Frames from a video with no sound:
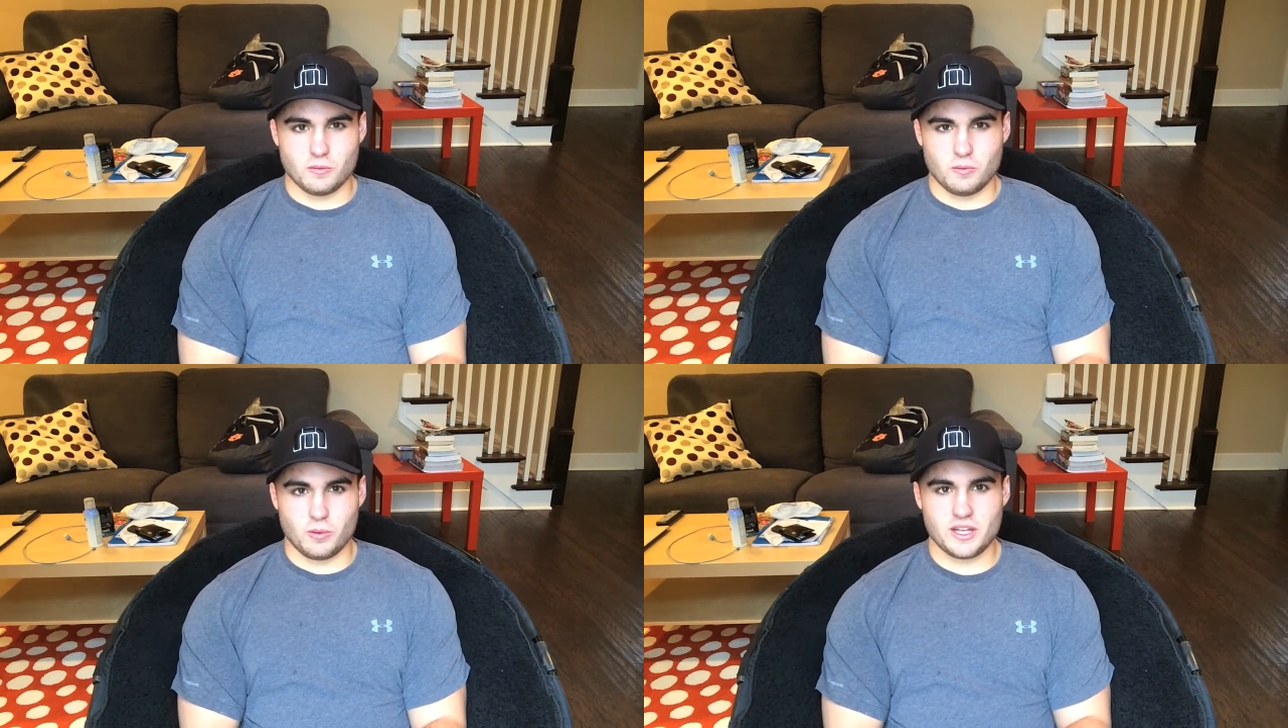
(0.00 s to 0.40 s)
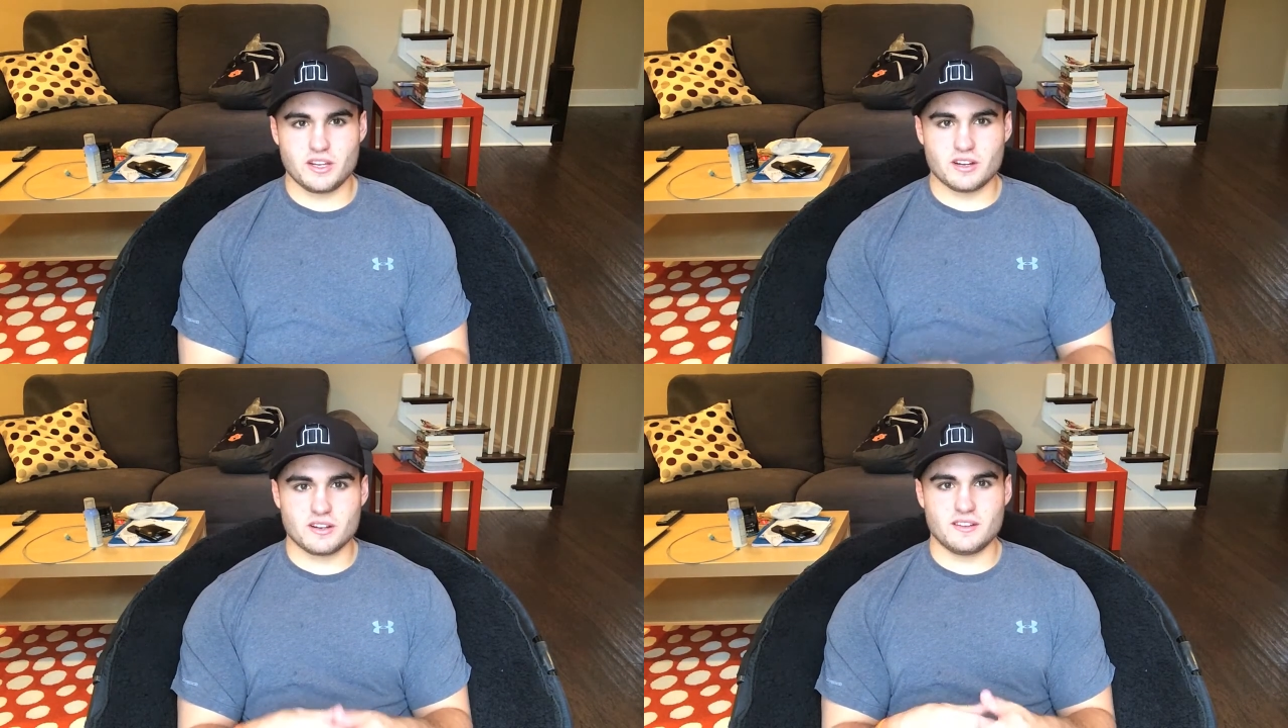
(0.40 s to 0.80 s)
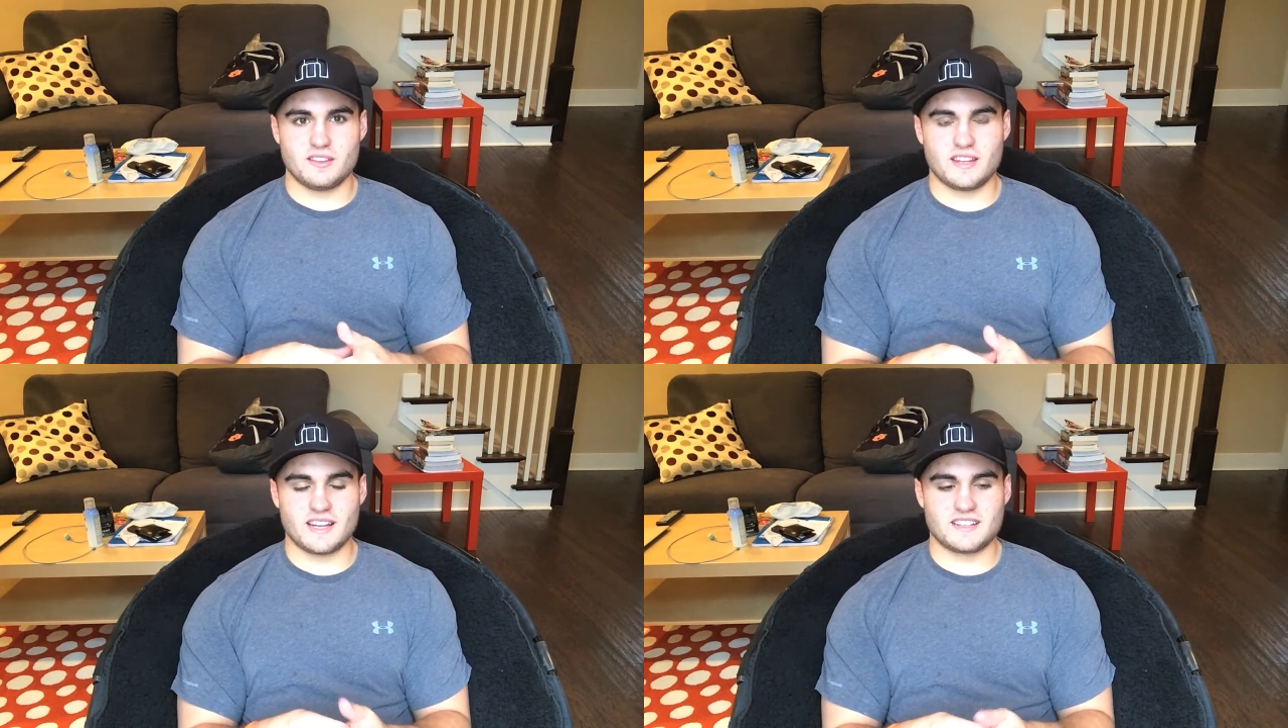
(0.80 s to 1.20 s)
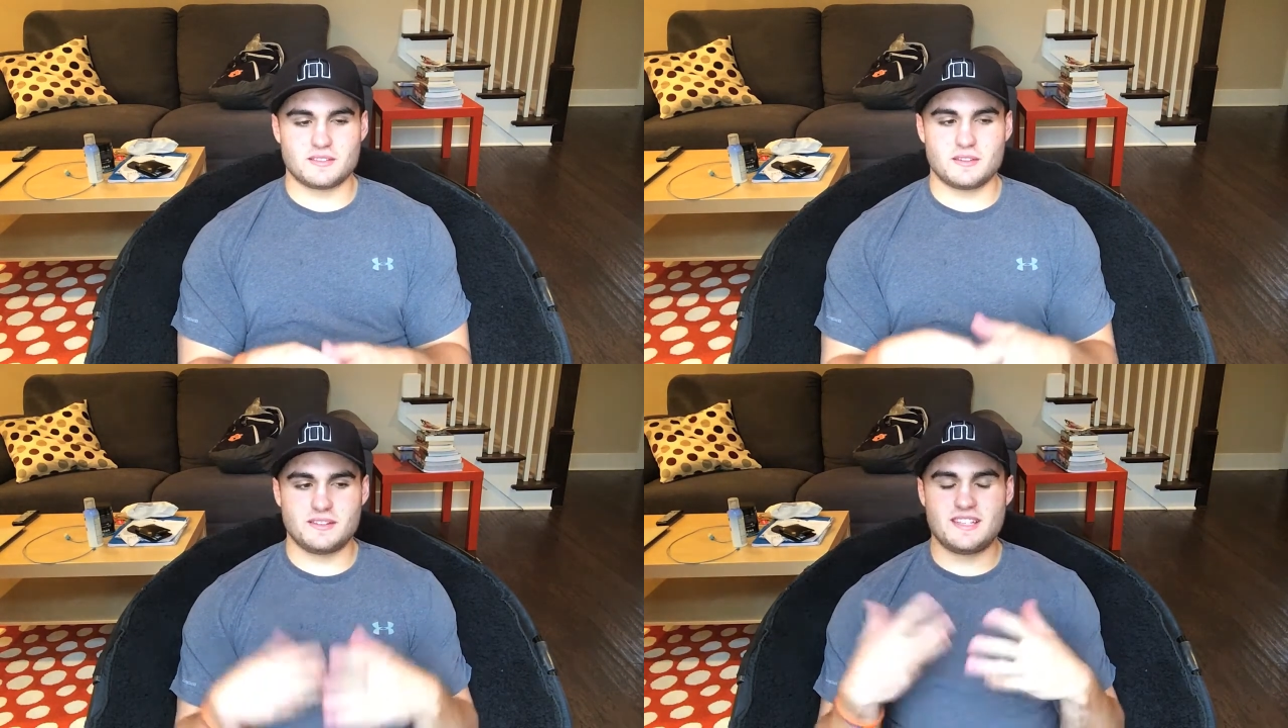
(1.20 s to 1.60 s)
when you're
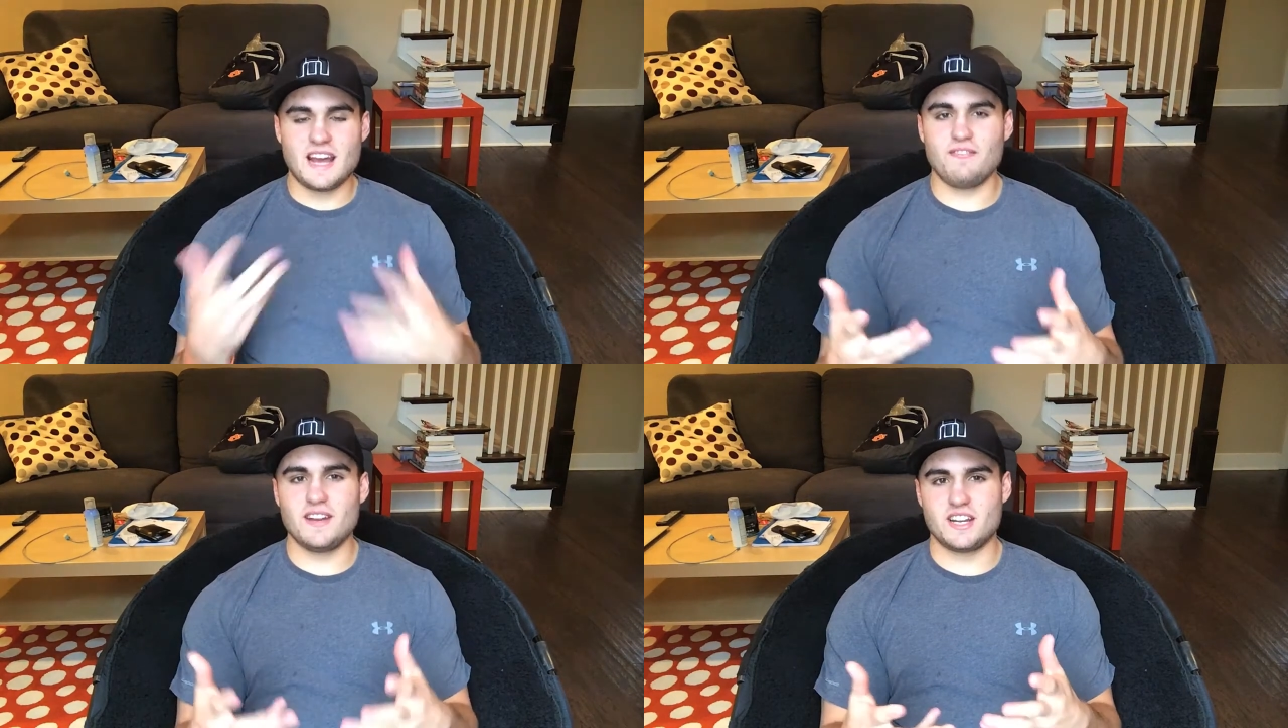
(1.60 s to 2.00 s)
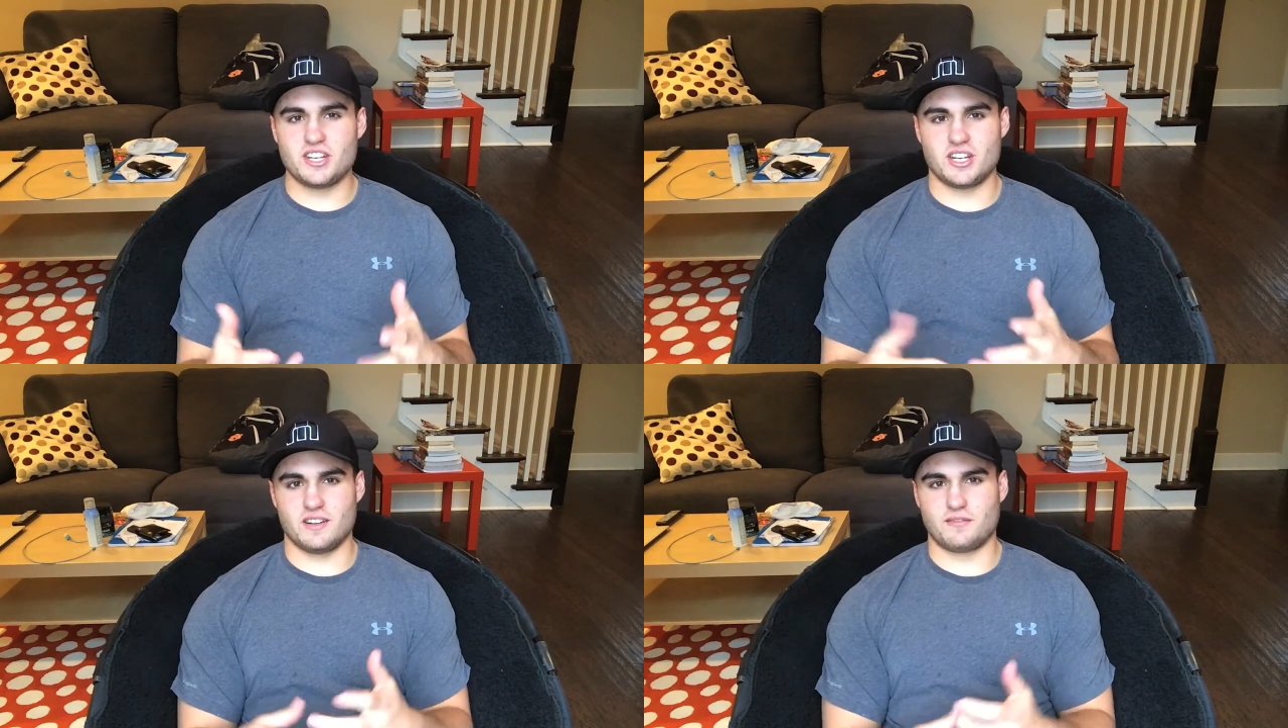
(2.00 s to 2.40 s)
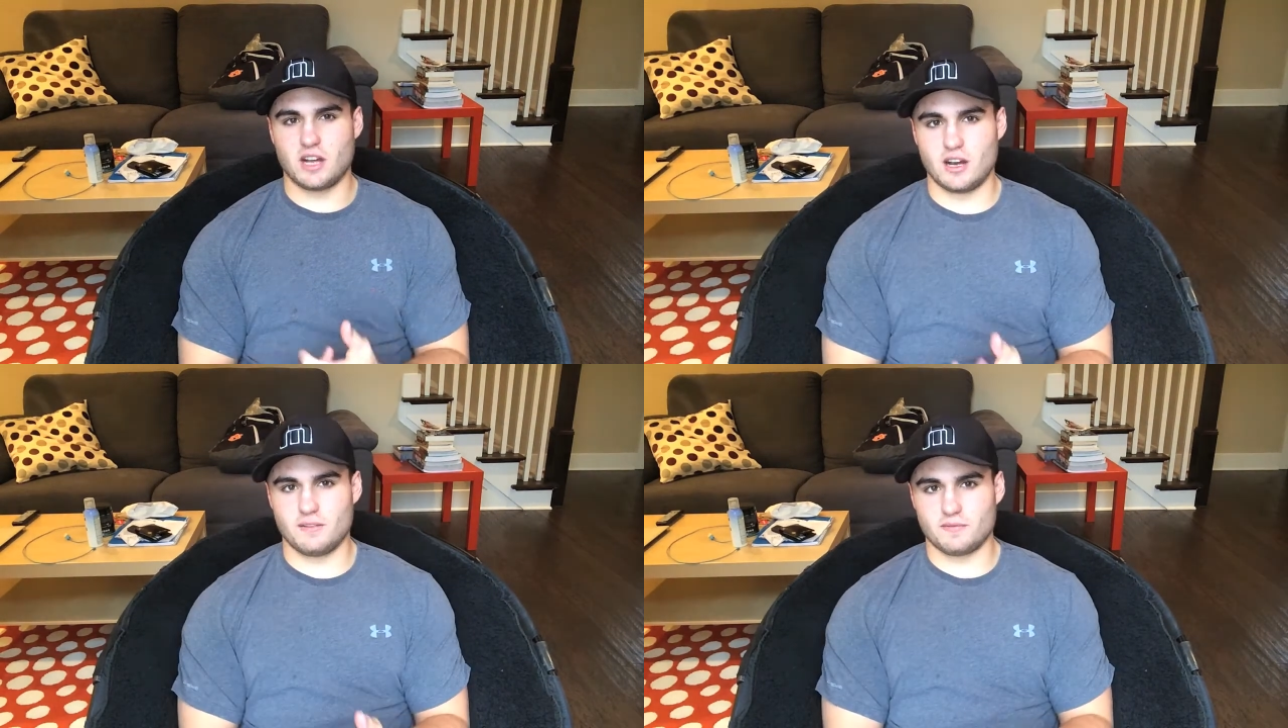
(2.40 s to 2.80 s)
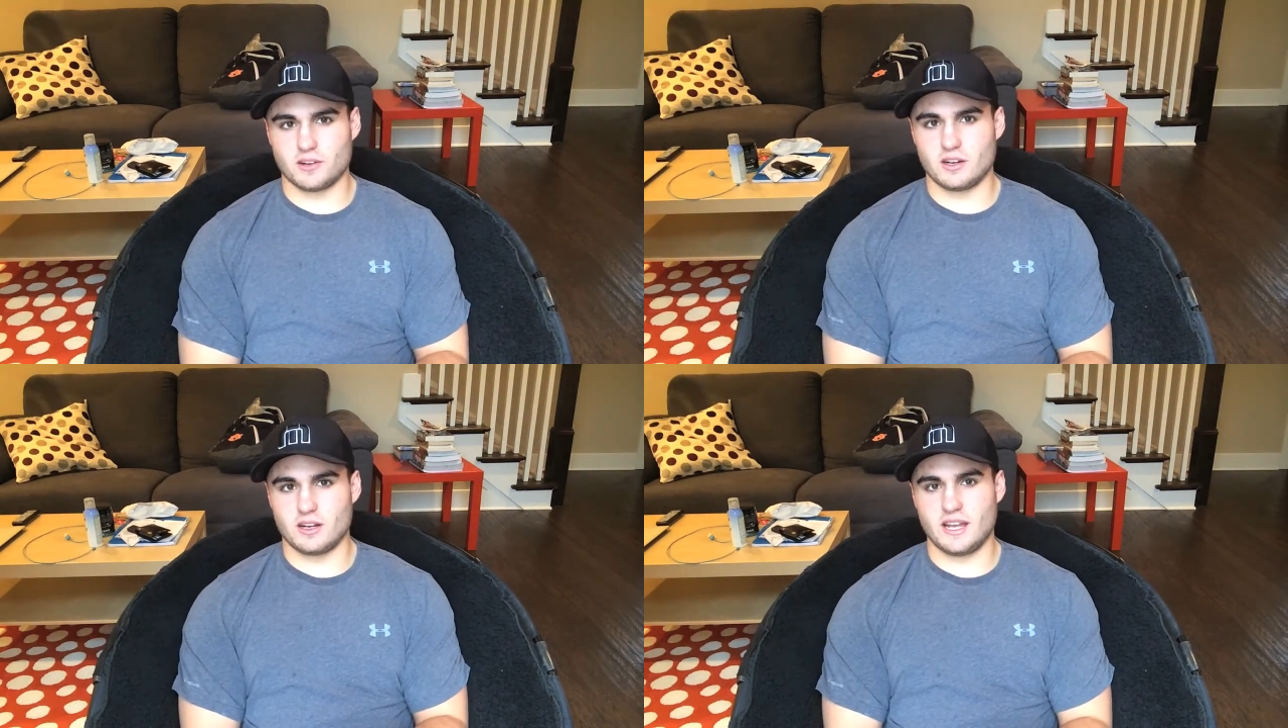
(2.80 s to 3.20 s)
like, the definition of
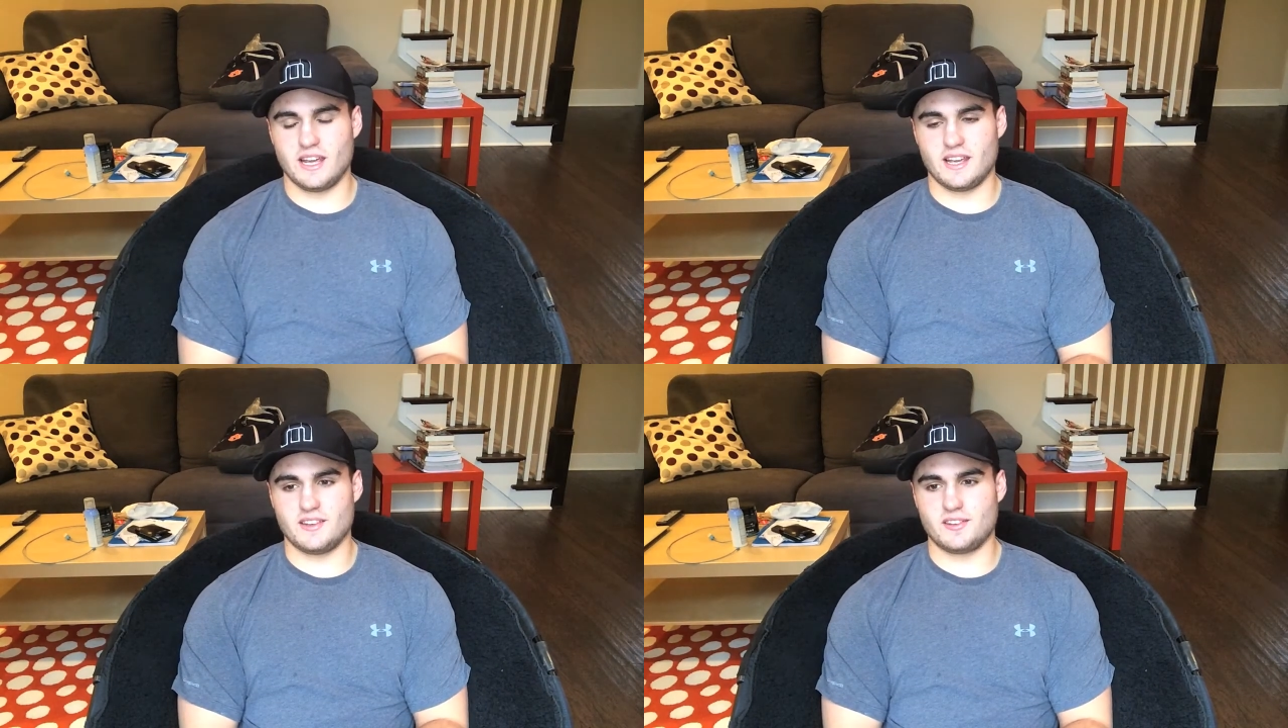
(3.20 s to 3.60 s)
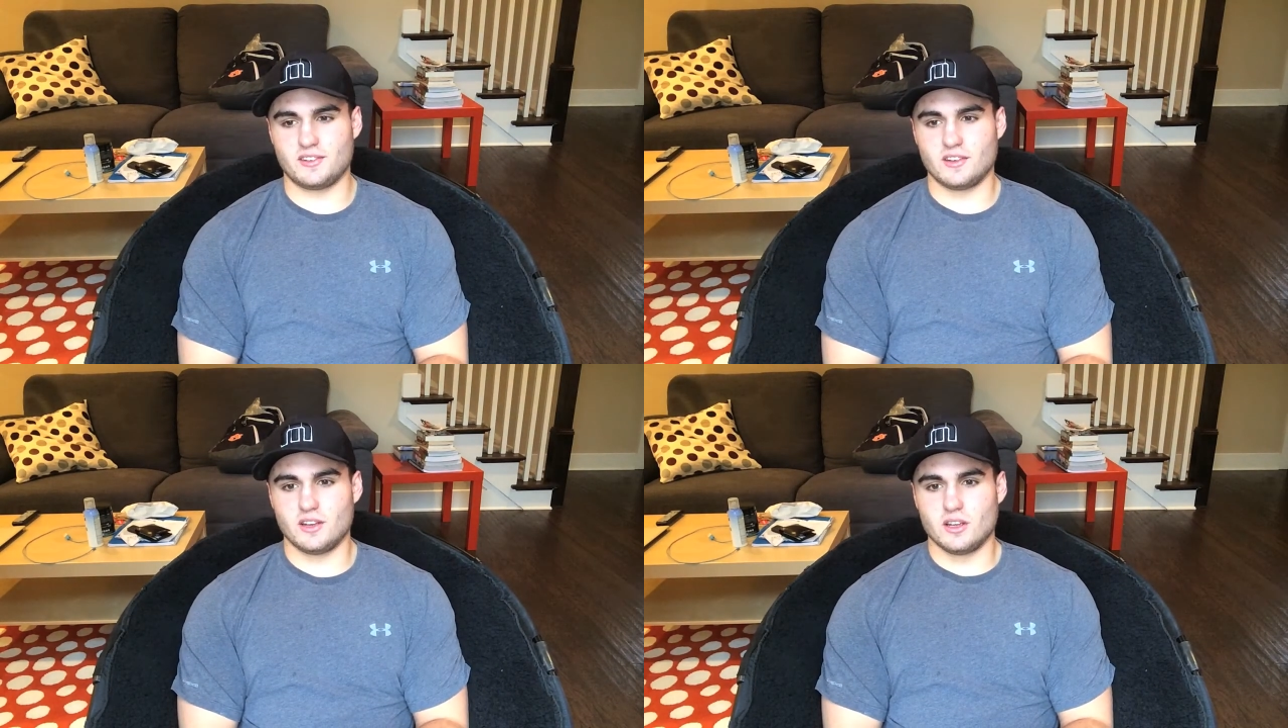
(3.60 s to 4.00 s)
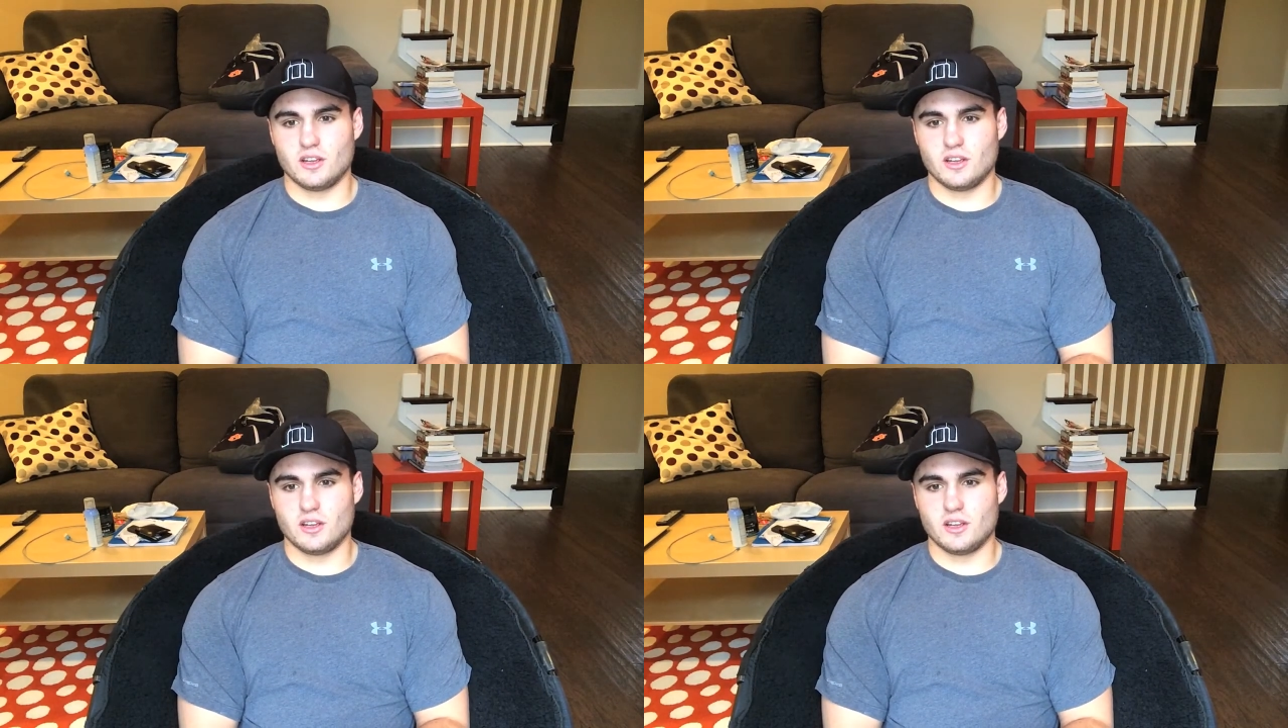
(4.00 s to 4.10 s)
comfort is